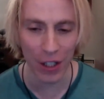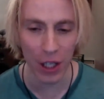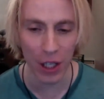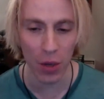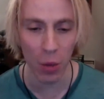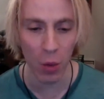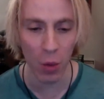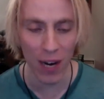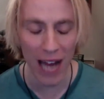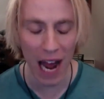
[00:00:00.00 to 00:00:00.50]

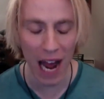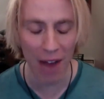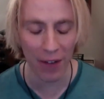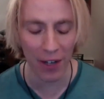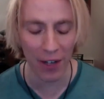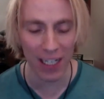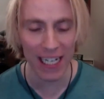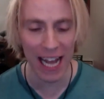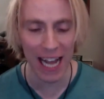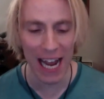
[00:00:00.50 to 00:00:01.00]

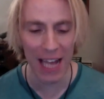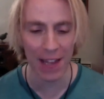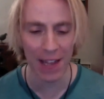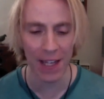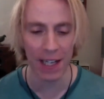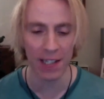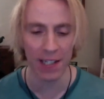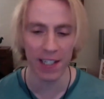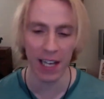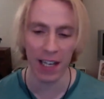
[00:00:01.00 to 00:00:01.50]
Whenever an
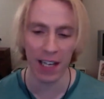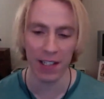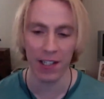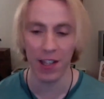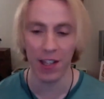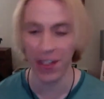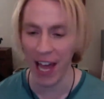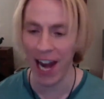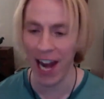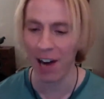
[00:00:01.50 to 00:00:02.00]
atheist says,
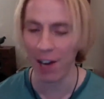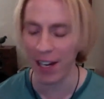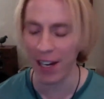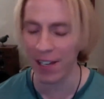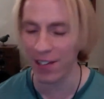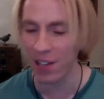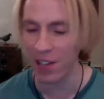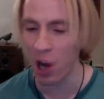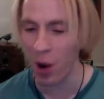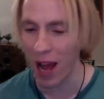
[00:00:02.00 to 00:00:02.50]
there
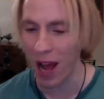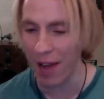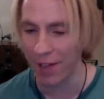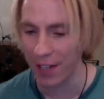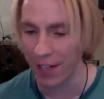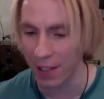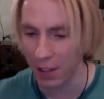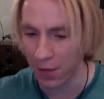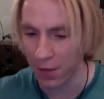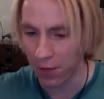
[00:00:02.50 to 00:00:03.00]
is no
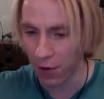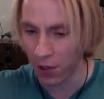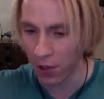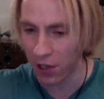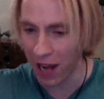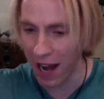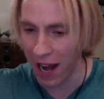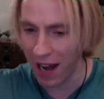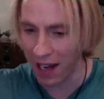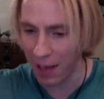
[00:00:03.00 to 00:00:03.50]
evidence for
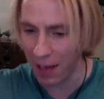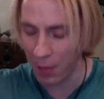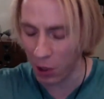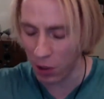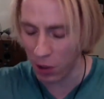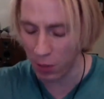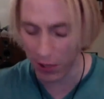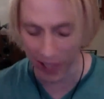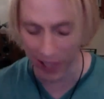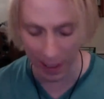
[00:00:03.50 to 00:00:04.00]
God, I'm going
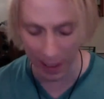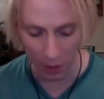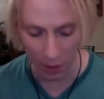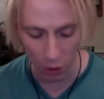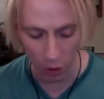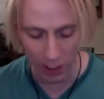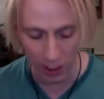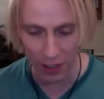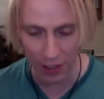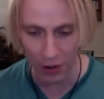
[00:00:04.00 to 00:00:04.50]
to put that in
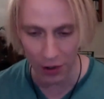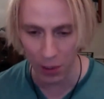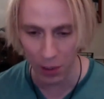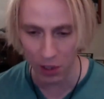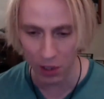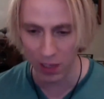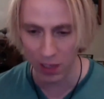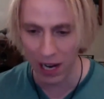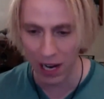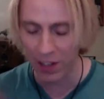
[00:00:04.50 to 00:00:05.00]
quotation marks.
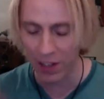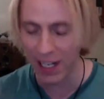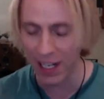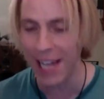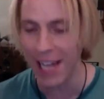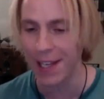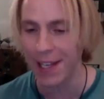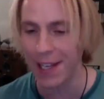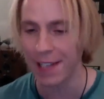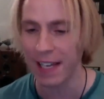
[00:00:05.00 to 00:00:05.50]
Whenever an
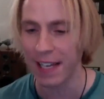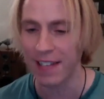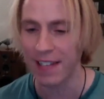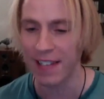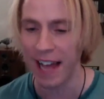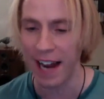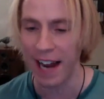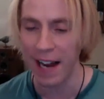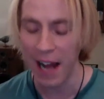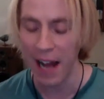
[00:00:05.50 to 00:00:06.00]
atheist says
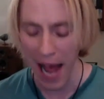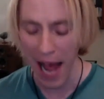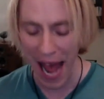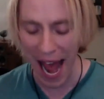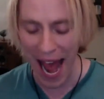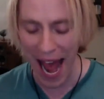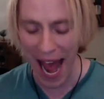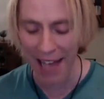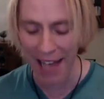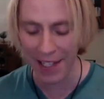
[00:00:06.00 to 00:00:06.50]
that,
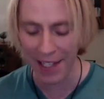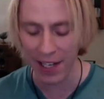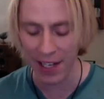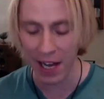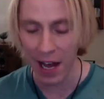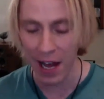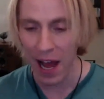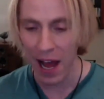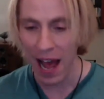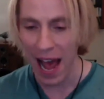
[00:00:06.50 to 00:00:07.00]
ask,
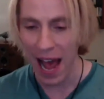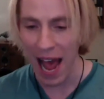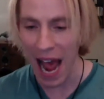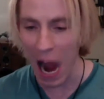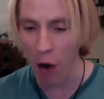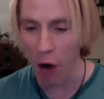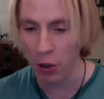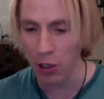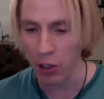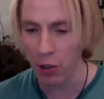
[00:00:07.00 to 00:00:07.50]

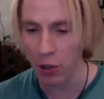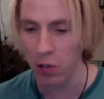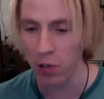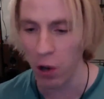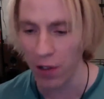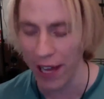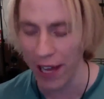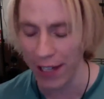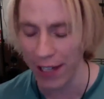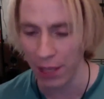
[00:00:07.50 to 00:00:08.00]
how do you
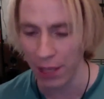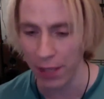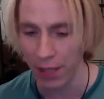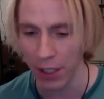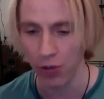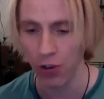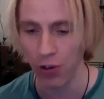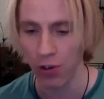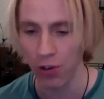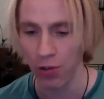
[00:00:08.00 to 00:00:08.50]
know that to be
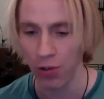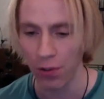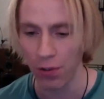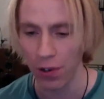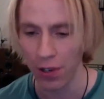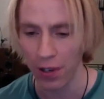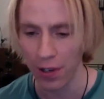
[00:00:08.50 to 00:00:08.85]
true?